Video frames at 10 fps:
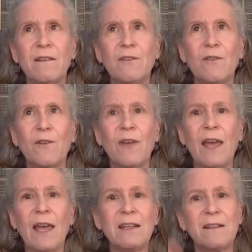you know,
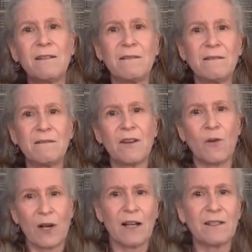8
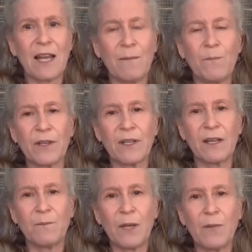going on 10
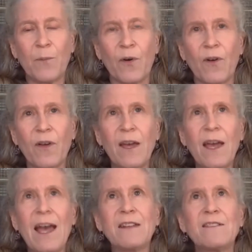billion people.
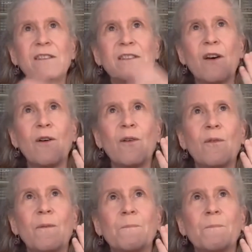And so